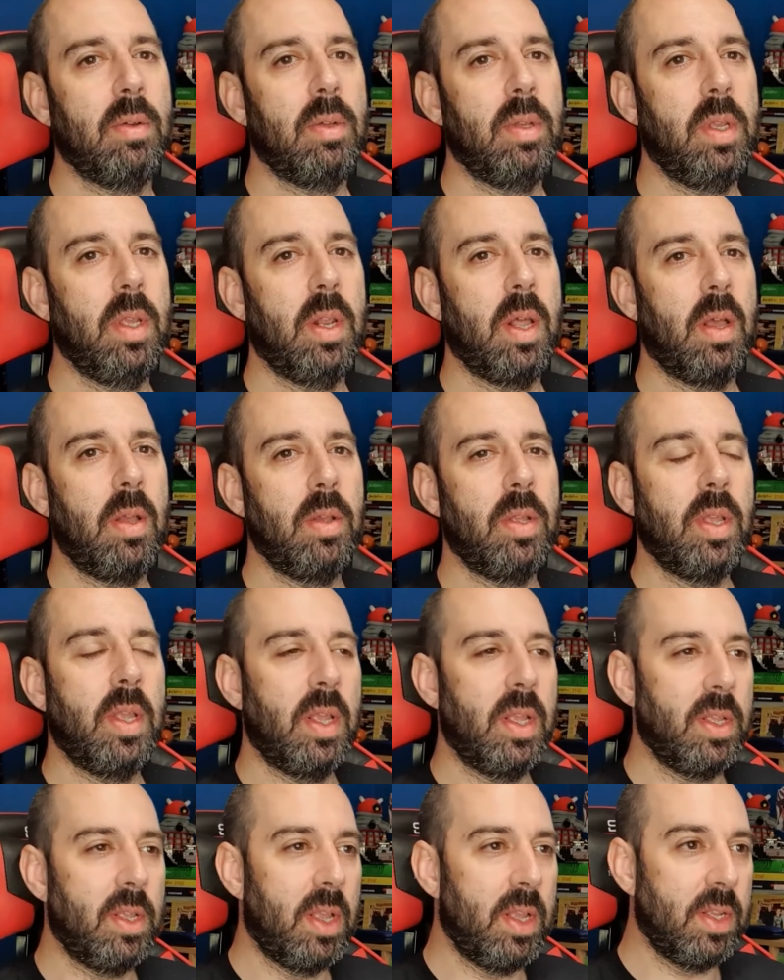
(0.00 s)
You know,
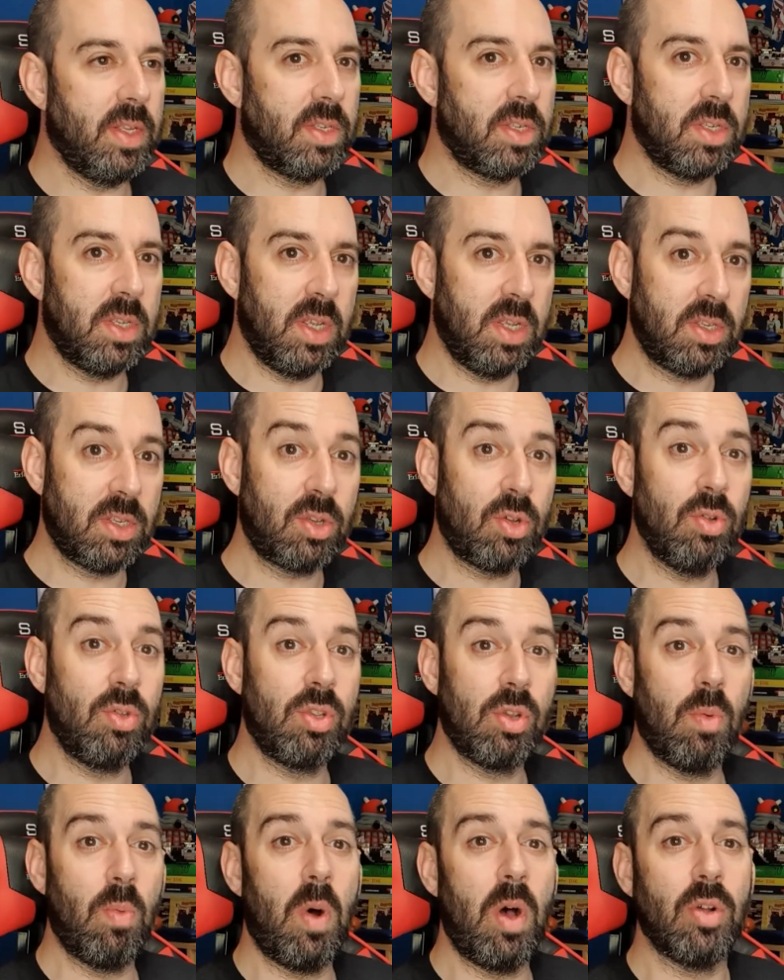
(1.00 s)
it's good
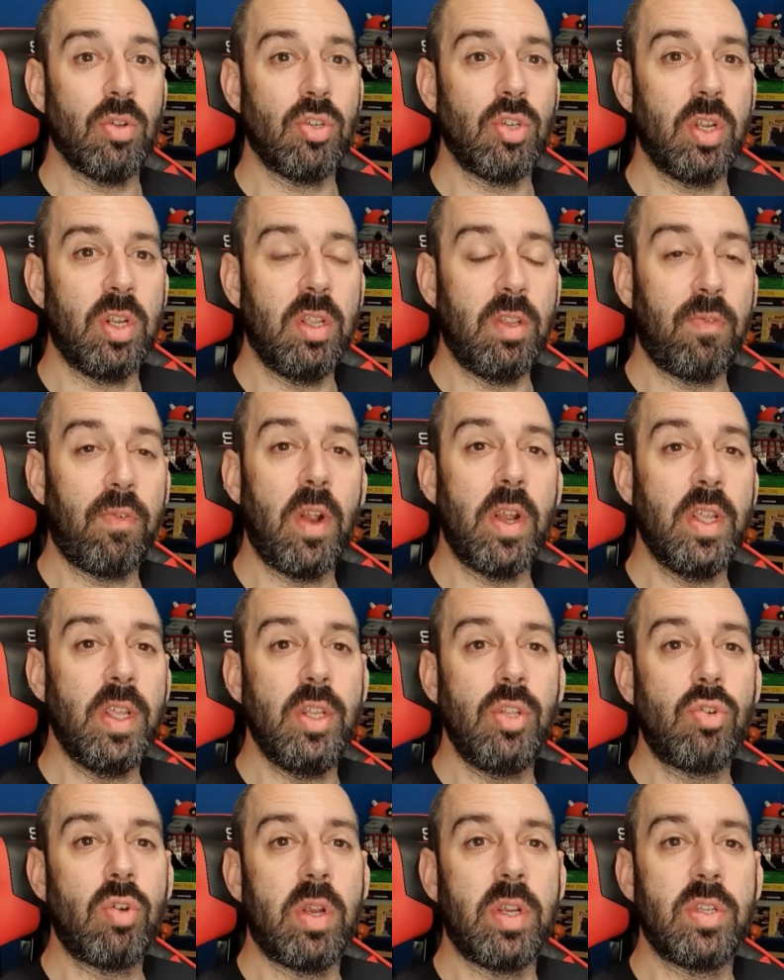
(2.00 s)
to watch and it's very
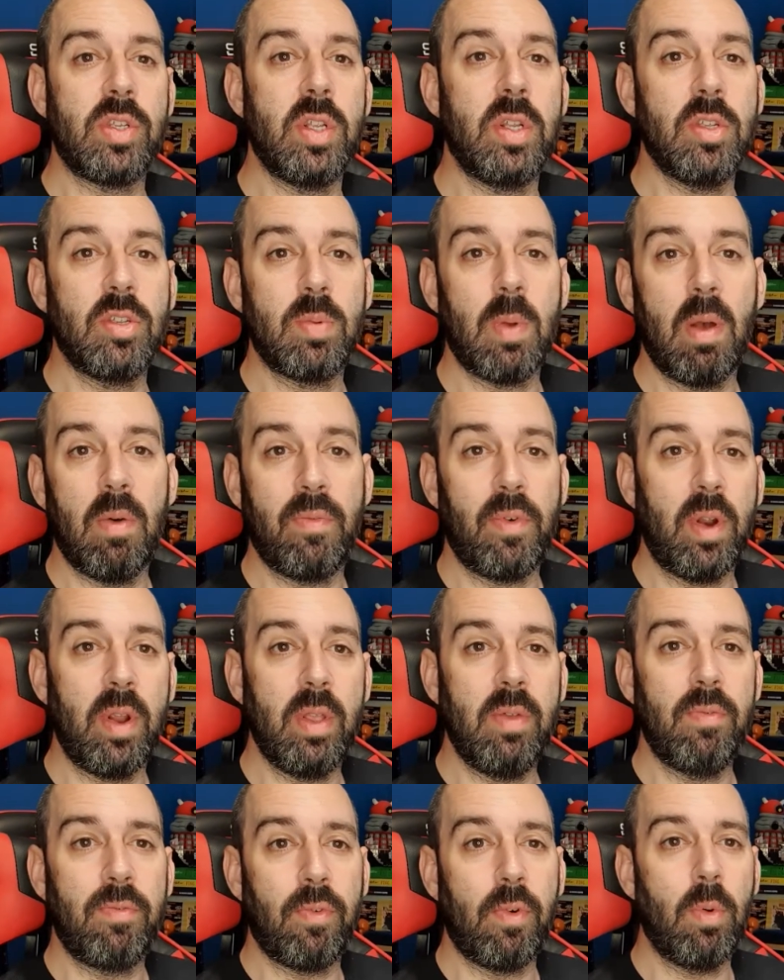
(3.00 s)
interesting as well, very
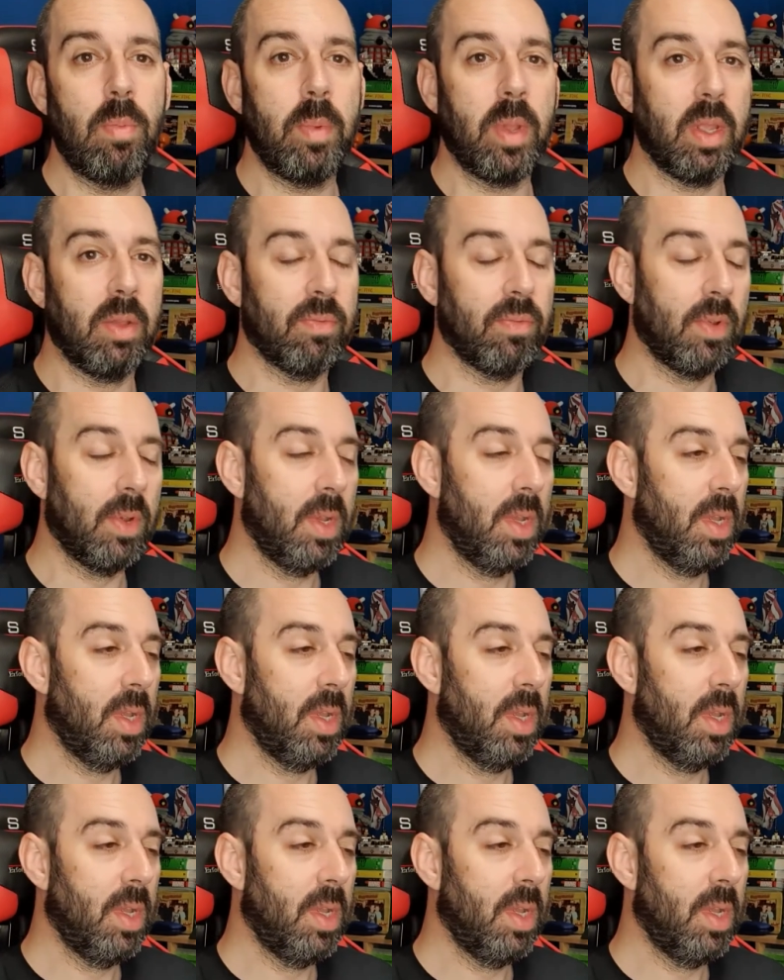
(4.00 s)
informative.